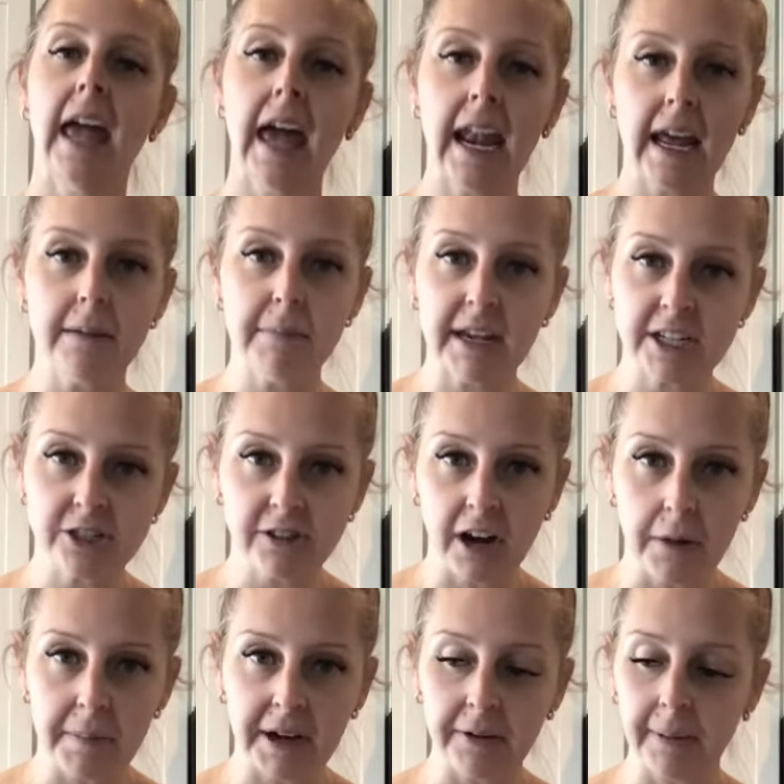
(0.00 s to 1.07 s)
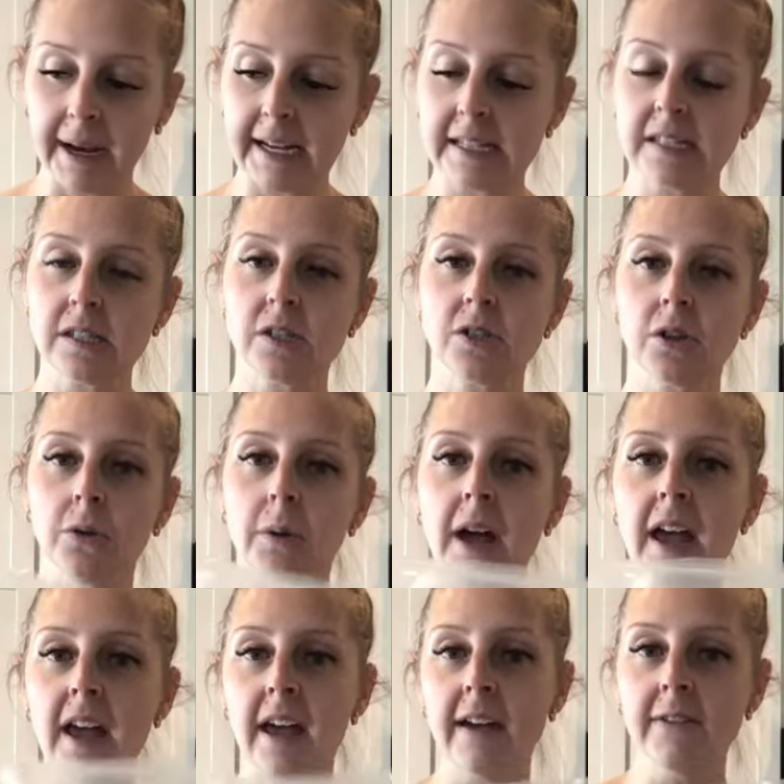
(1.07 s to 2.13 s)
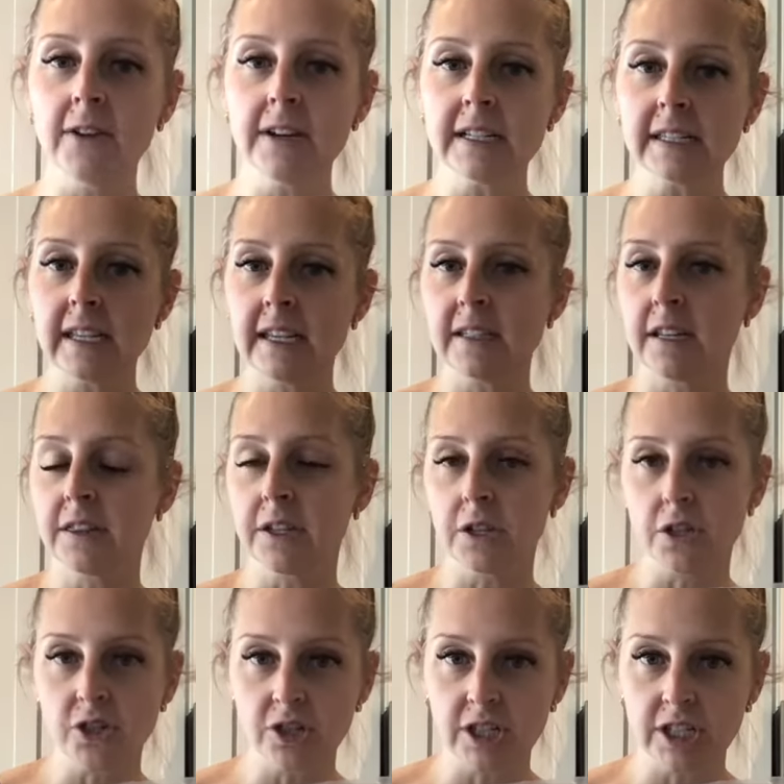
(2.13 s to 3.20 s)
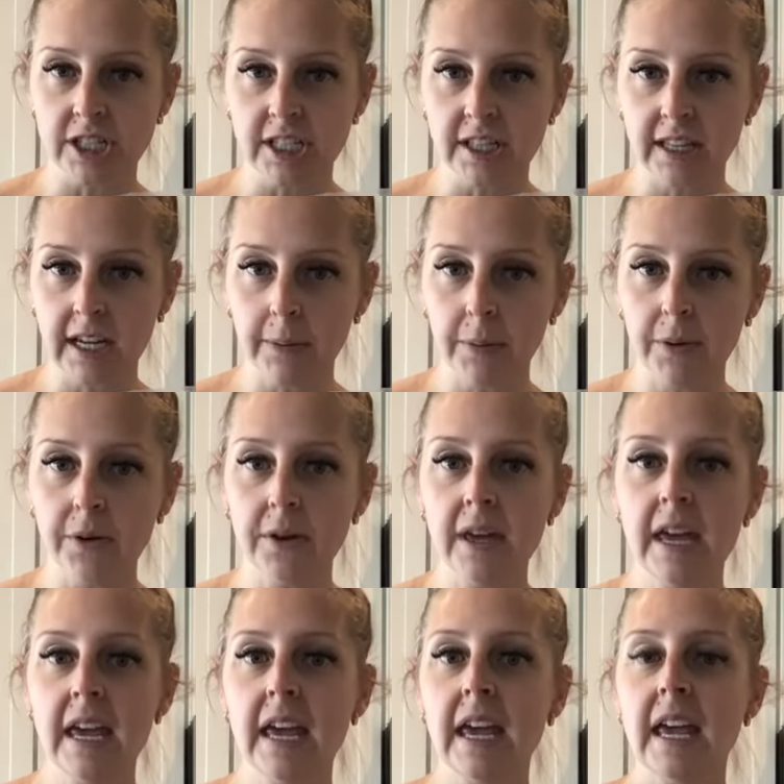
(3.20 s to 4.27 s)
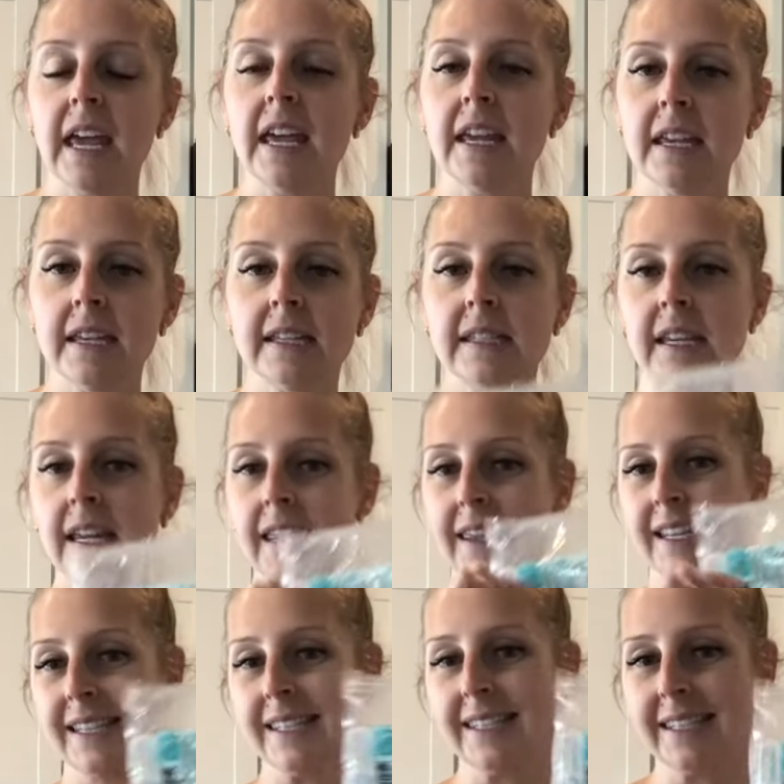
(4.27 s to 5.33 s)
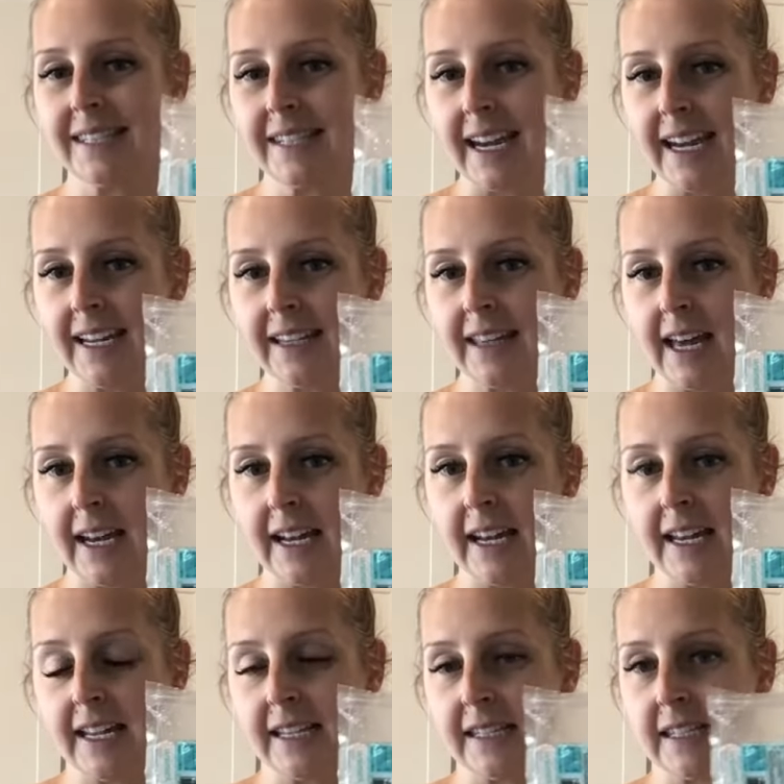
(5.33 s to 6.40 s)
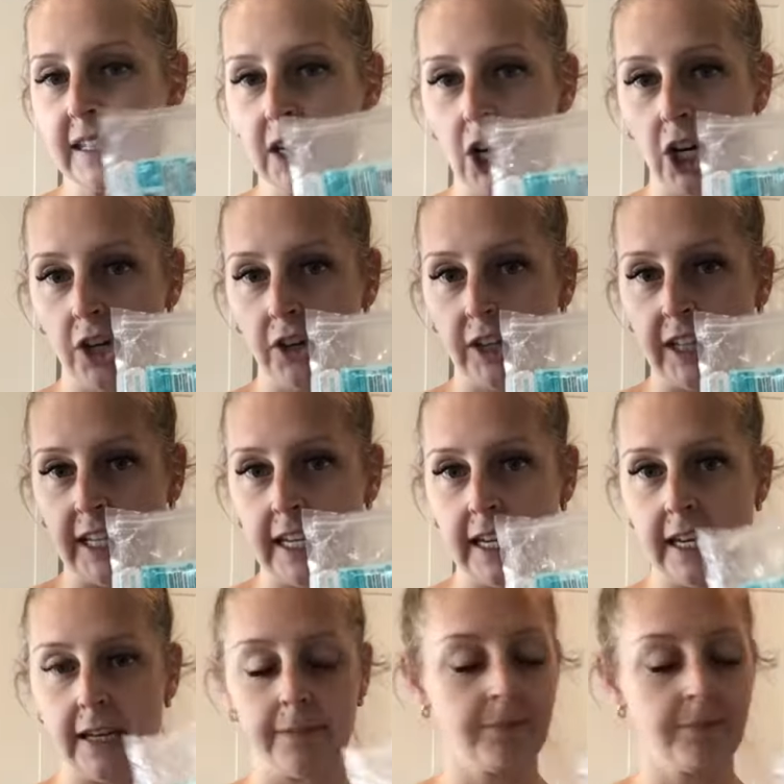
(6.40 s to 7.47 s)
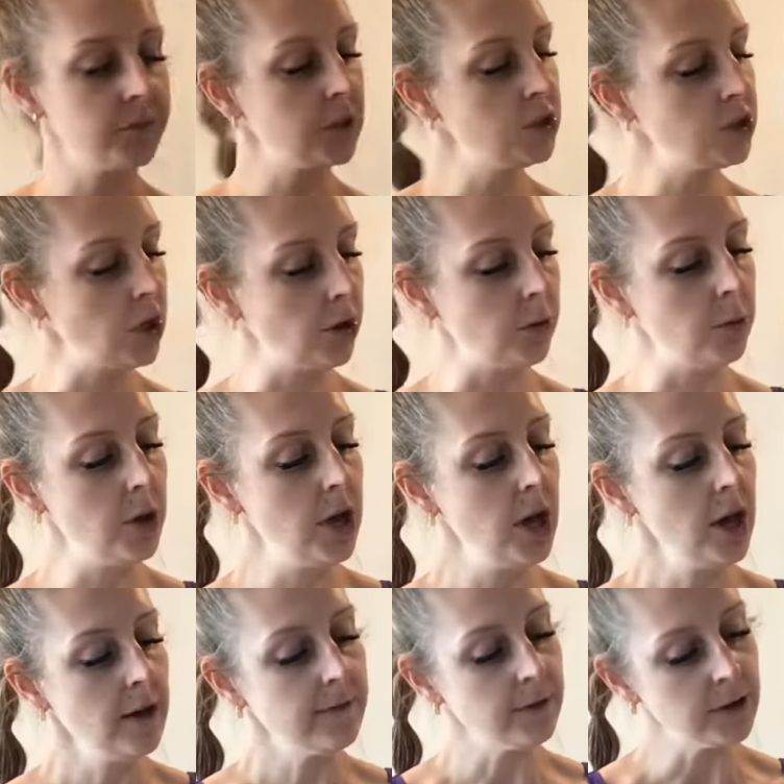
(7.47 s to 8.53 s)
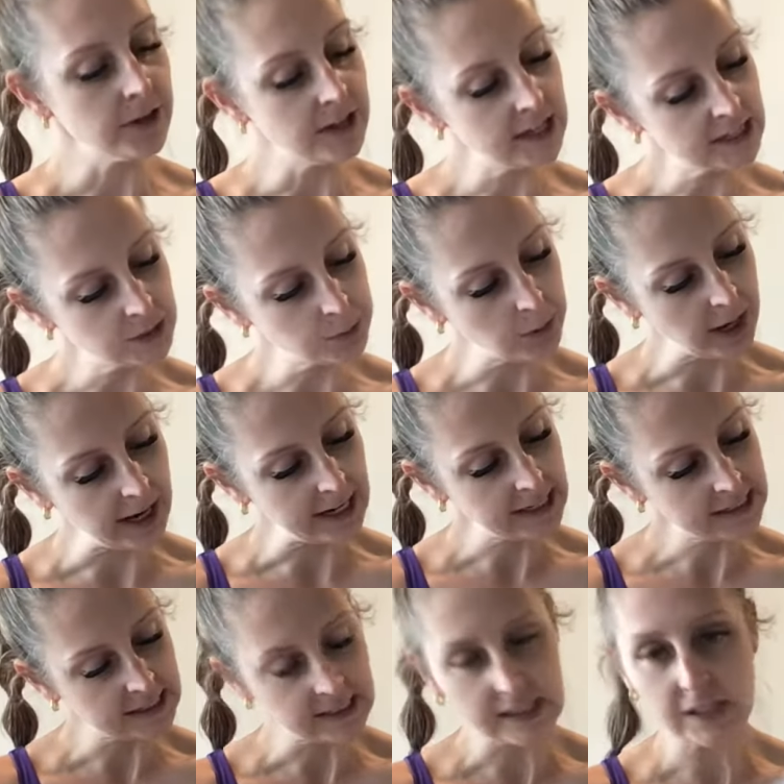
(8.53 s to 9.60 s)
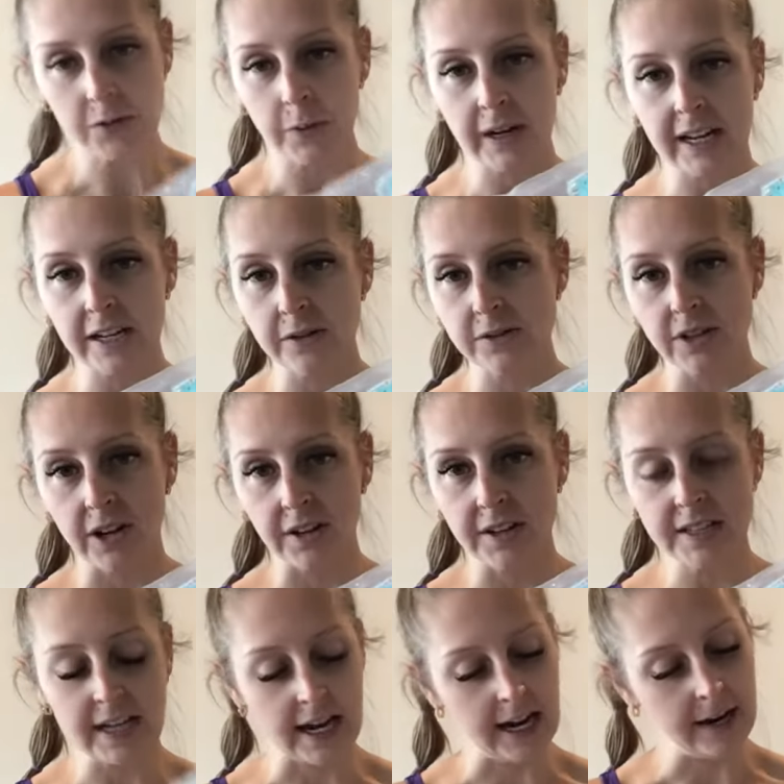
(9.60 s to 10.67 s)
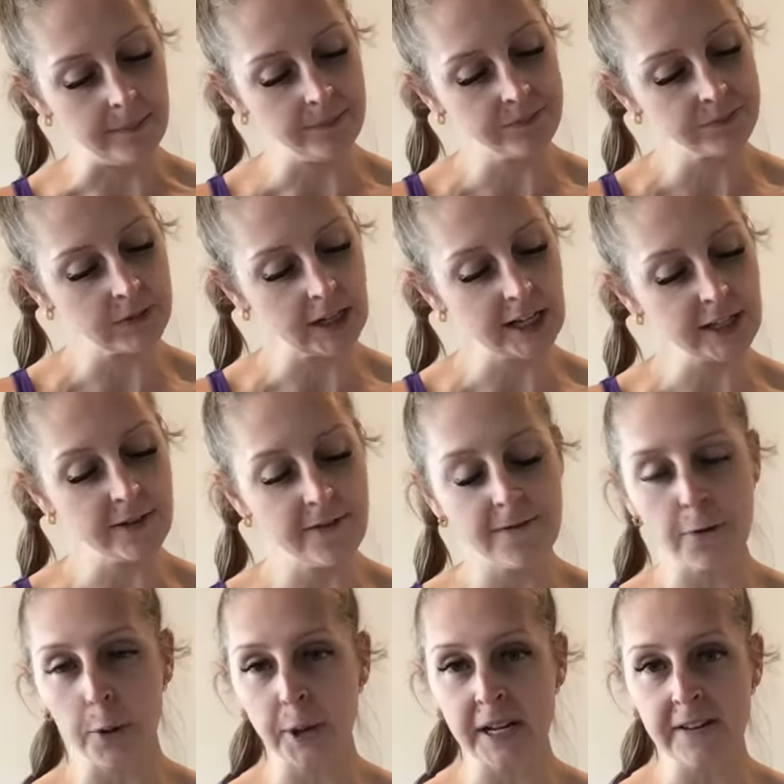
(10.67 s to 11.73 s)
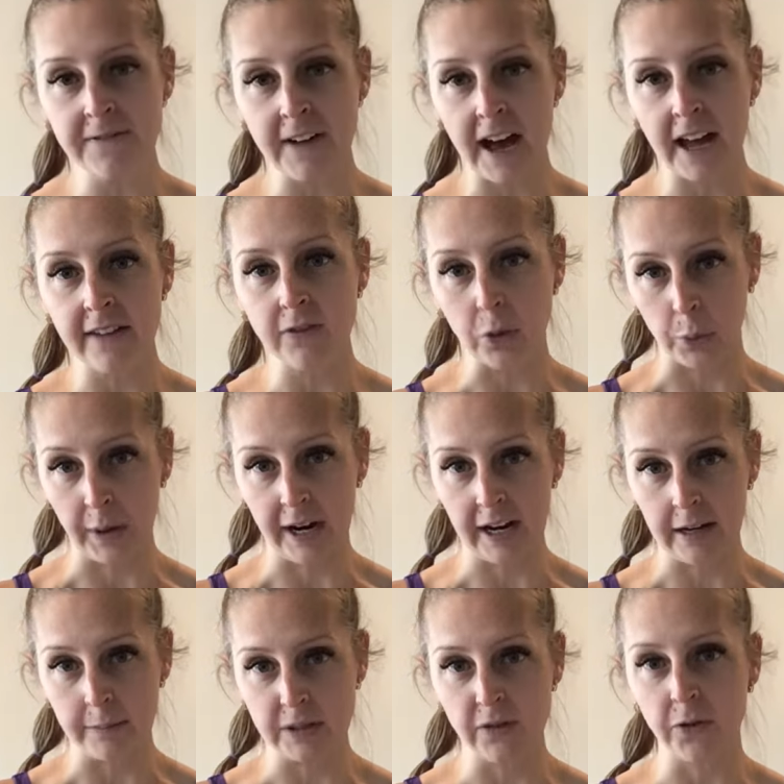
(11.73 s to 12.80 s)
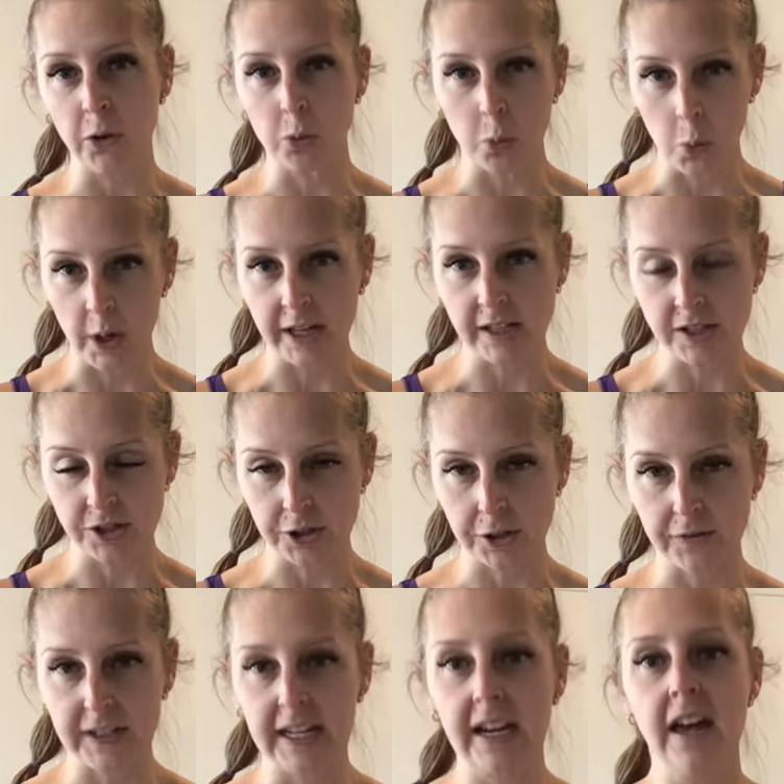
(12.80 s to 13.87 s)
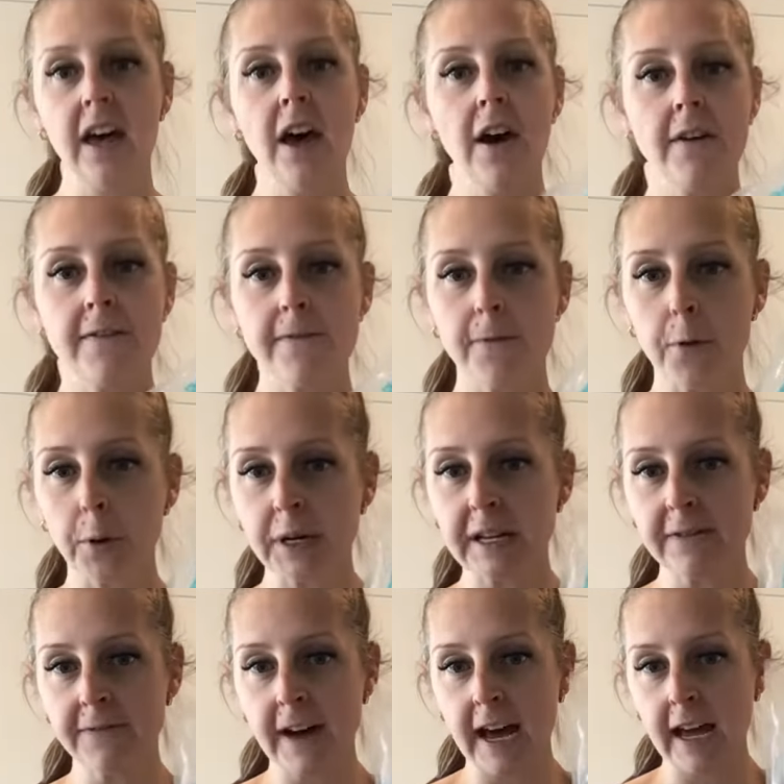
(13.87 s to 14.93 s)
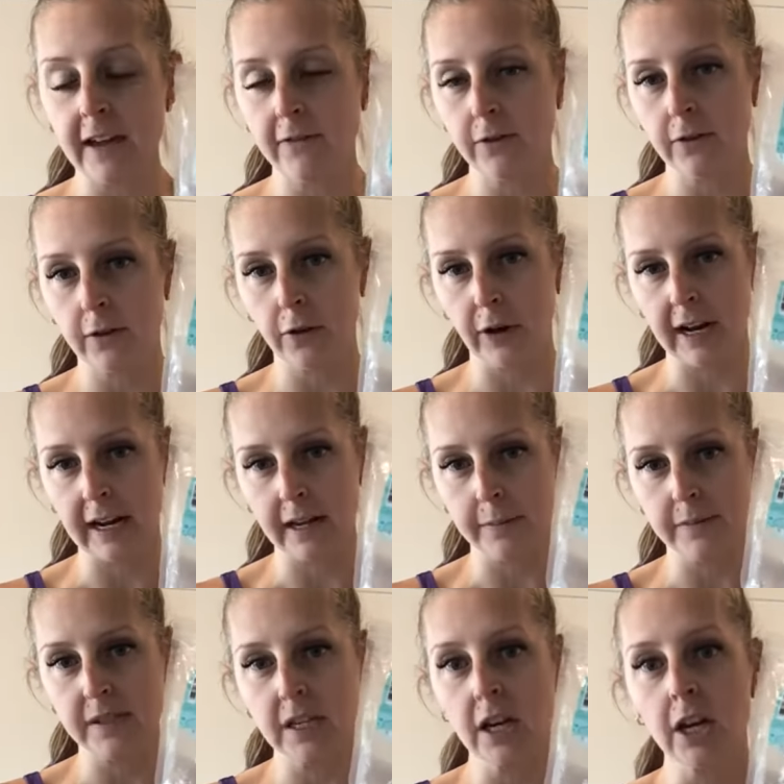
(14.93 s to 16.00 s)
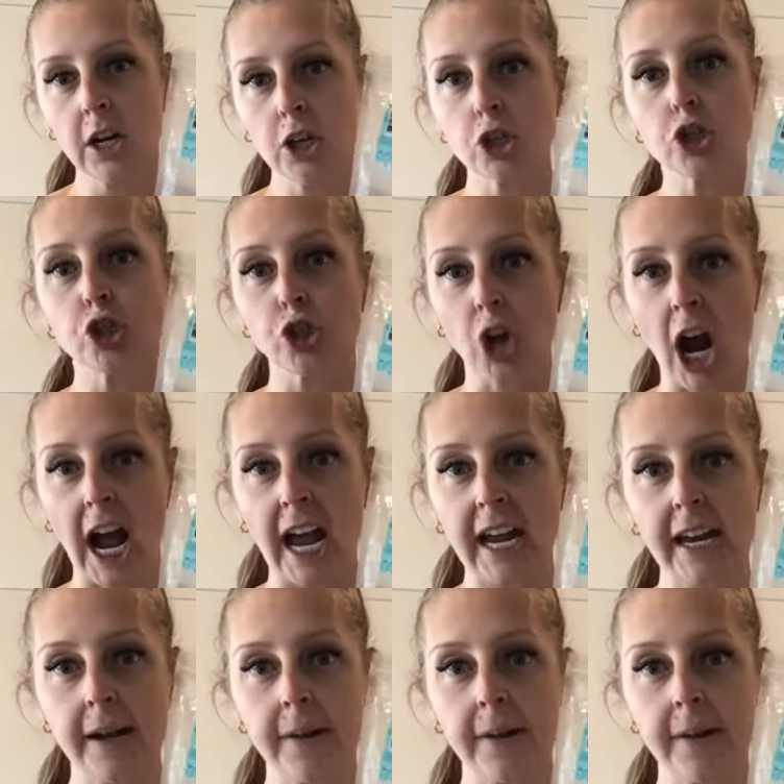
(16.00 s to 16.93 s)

And I measure out my rice. So whatever it says on the nutrition label is in the state that it is currently in. So for this rice, this is the one I use all the time. It's 45 grams for one serving. 45 grams dry.